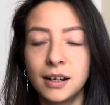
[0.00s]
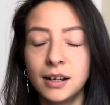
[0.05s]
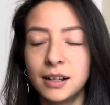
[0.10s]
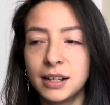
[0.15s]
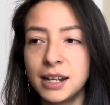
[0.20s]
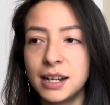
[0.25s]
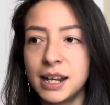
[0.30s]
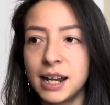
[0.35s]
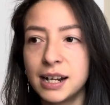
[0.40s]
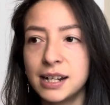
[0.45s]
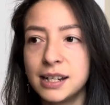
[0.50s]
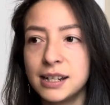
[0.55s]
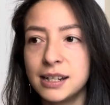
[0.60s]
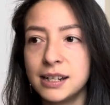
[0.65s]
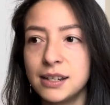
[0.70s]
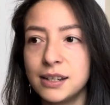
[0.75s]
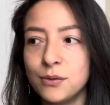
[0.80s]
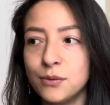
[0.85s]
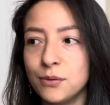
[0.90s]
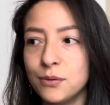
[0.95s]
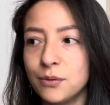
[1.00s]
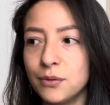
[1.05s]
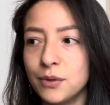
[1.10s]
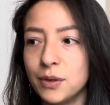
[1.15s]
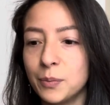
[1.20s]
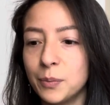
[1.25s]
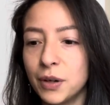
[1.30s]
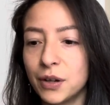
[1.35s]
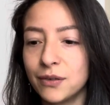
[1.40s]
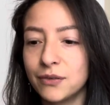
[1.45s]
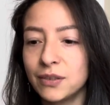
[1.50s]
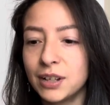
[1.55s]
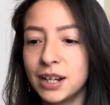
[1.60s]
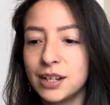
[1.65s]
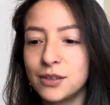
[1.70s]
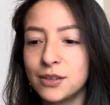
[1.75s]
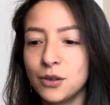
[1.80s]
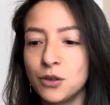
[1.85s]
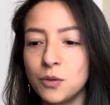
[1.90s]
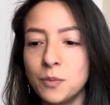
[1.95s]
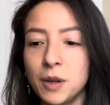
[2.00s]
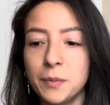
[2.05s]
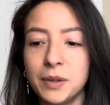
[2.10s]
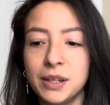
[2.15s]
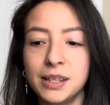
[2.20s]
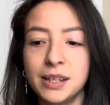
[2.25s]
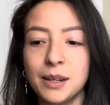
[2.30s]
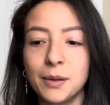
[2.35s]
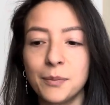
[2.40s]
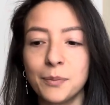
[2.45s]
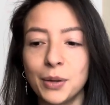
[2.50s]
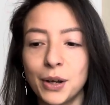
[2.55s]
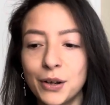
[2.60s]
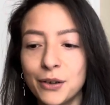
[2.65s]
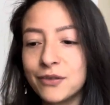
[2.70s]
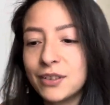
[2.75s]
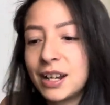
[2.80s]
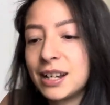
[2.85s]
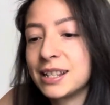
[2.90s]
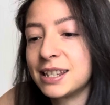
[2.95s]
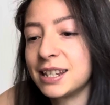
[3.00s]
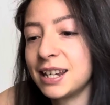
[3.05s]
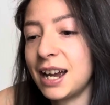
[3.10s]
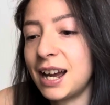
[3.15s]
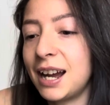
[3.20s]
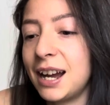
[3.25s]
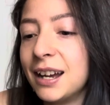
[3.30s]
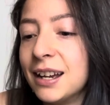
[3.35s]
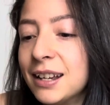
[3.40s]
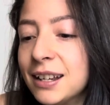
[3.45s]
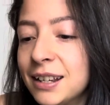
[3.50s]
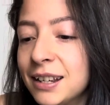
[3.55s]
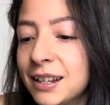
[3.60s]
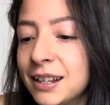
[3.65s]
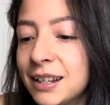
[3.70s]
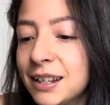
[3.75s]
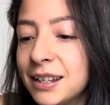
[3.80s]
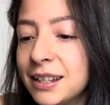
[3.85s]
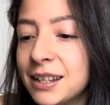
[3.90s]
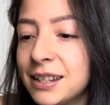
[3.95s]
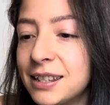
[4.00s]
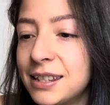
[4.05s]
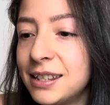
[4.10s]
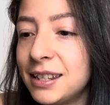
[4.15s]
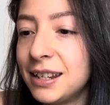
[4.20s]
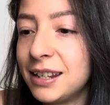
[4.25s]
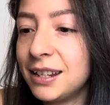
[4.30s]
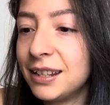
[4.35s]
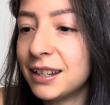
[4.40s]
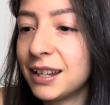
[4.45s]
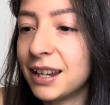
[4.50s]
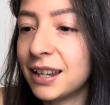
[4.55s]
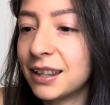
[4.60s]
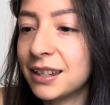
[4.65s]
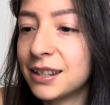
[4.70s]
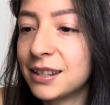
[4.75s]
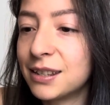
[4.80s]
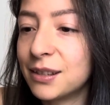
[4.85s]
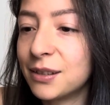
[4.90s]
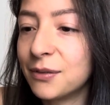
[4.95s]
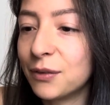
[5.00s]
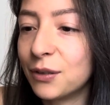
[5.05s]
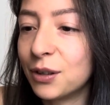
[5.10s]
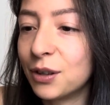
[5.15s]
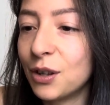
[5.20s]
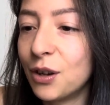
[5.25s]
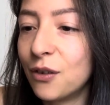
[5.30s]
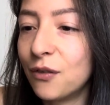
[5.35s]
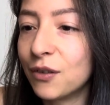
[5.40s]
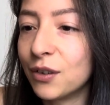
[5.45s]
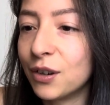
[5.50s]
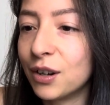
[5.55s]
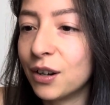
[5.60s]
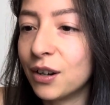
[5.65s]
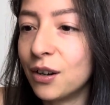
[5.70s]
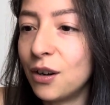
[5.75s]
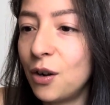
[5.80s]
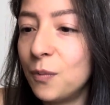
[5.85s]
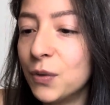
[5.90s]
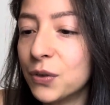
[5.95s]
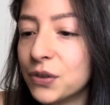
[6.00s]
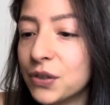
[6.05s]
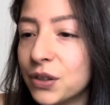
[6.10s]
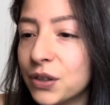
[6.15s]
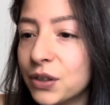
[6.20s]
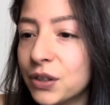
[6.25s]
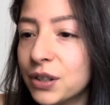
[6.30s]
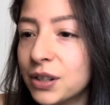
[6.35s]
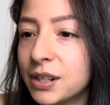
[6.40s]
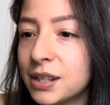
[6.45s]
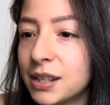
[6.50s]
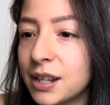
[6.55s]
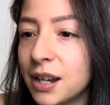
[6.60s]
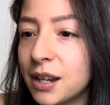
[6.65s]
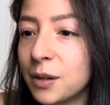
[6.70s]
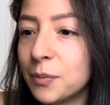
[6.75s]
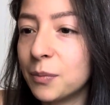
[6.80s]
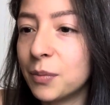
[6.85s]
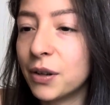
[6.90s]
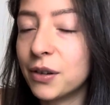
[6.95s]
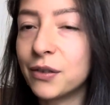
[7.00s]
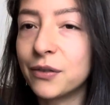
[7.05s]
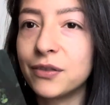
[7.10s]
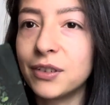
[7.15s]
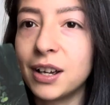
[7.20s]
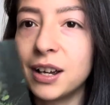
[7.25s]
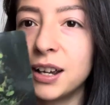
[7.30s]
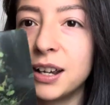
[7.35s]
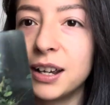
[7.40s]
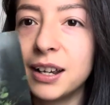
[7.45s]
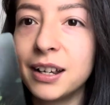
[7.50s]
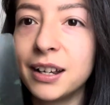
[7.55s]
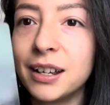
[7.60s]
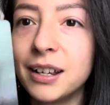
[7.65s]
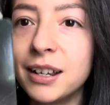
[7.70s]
connected to the butterfly. So you may be seeing butterflies. Yeah. See, like this clover almost looks like a butterfly,